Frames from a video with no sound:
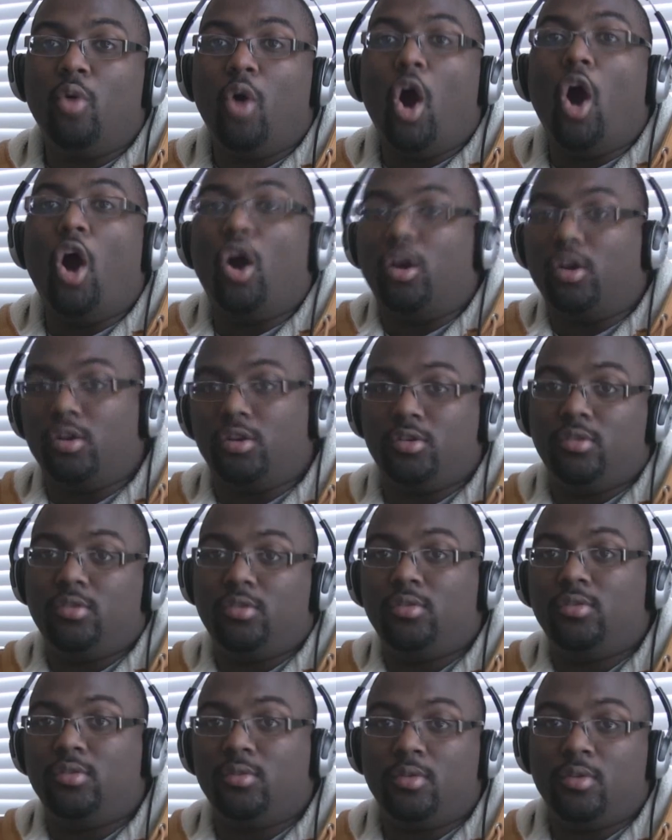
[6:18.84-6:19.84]
Hart
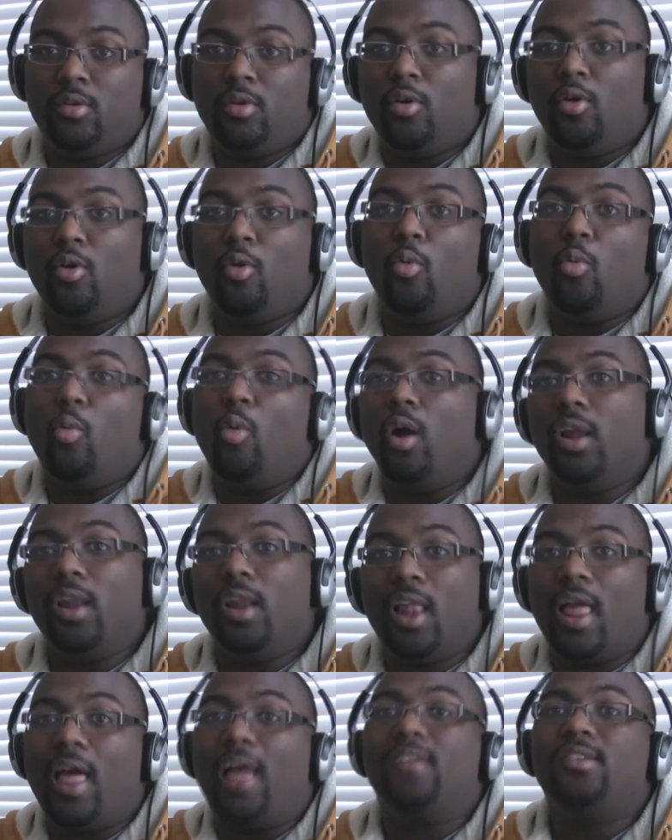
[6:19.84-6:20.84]

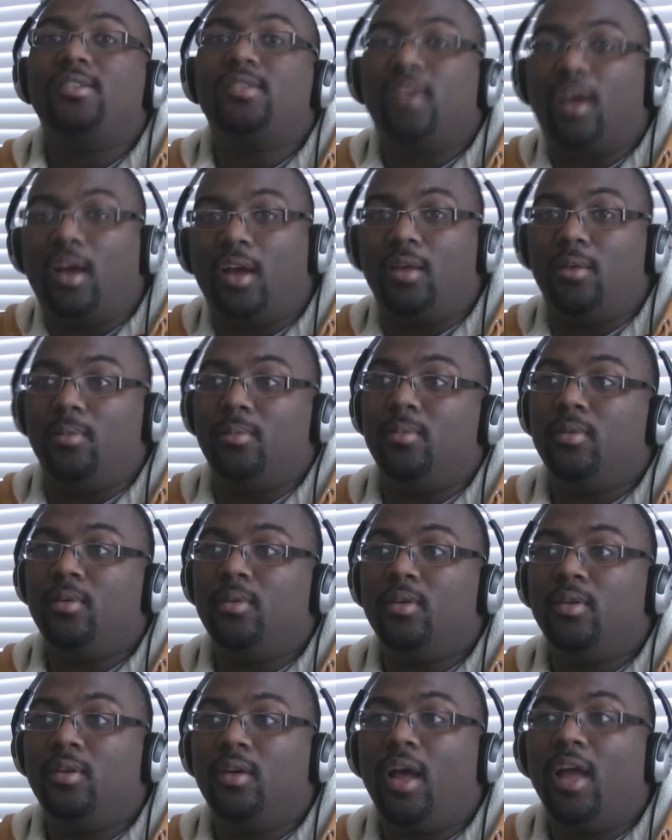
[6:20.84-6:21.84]
one last time.
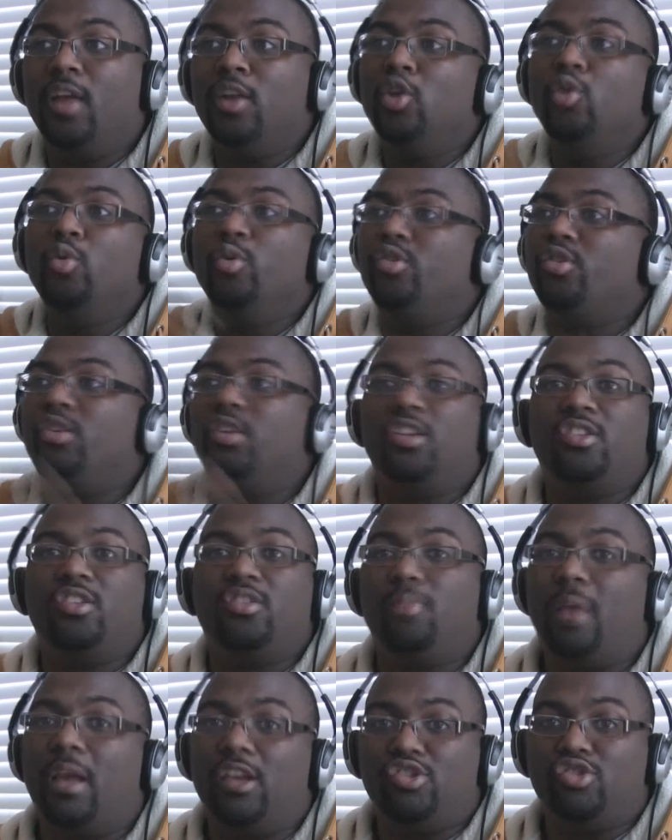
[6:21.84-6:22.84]
I knew he was going to
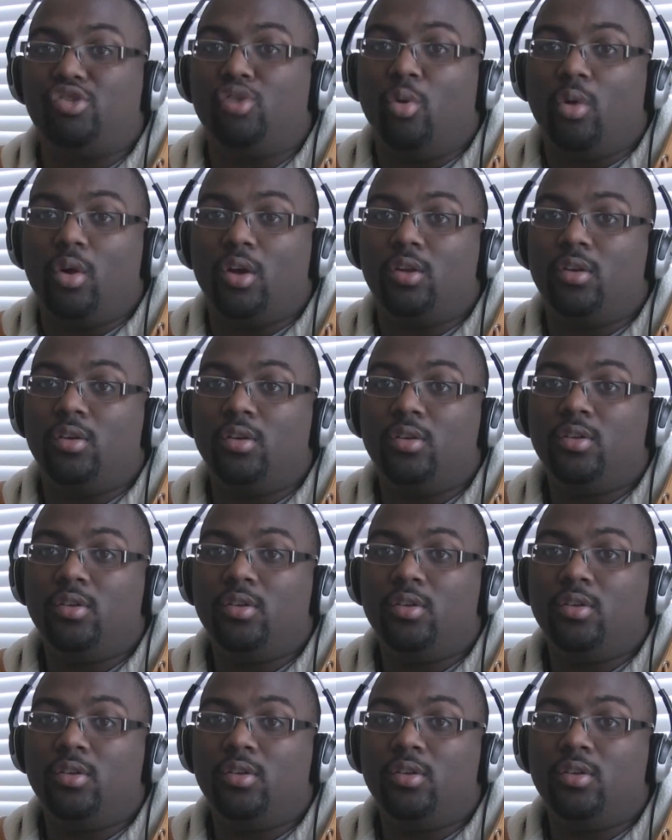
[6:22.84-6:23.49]
smash Shogun.